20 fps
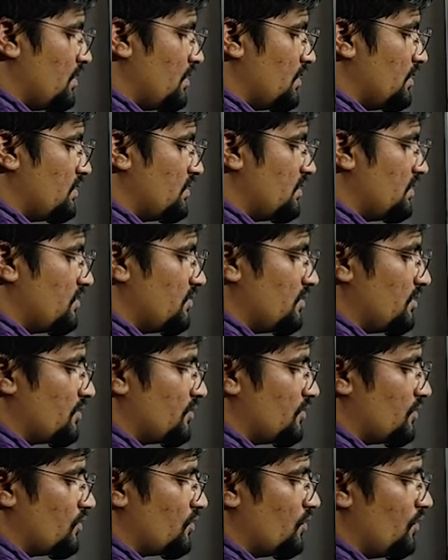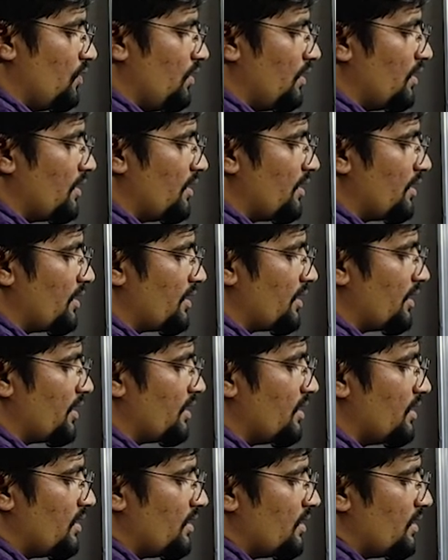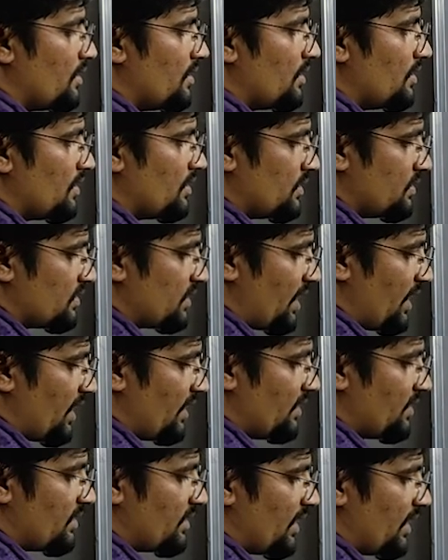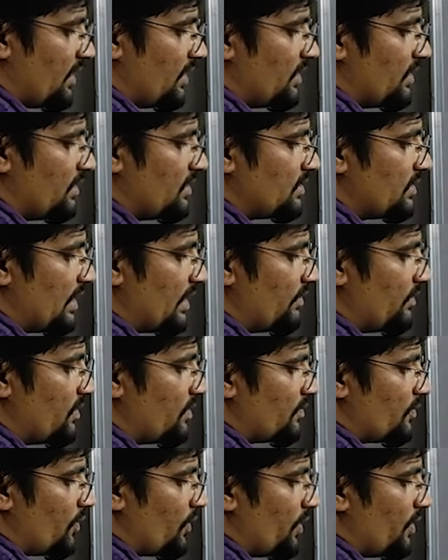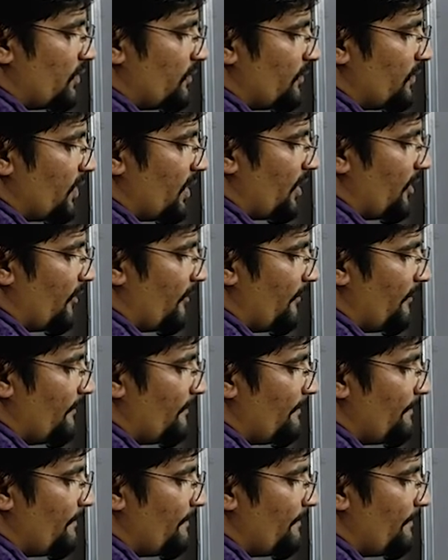is equal to 200 sine 97.5.